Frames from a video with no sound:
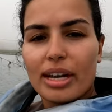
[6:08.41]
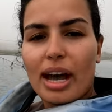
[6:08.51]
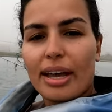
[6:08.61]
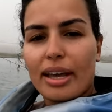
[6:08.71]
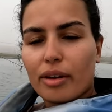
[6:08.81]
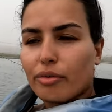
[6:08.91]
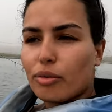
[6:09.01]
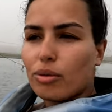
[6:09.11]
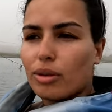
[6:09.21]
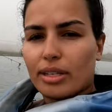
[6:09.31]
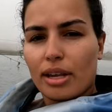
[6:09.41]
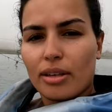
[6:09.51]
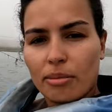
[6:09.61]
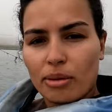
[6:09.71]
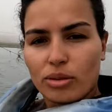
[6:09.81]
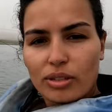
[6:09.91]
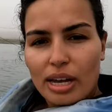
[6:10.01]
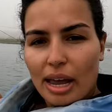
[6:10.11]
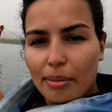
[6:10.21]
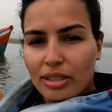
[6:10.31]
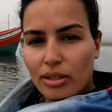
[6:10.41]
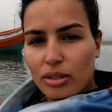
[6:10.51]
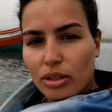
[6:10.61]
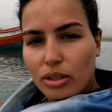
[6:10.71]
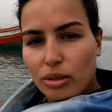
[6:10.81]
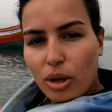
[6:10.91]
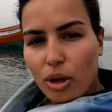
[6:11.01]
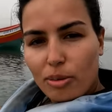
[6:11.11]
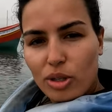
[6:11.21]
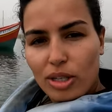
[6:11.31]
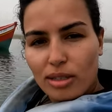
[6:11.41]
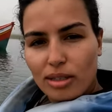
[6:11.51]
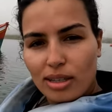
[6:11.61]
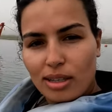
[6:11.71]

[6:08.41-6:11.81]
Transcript: a kayak for an extended amount of time this is a good option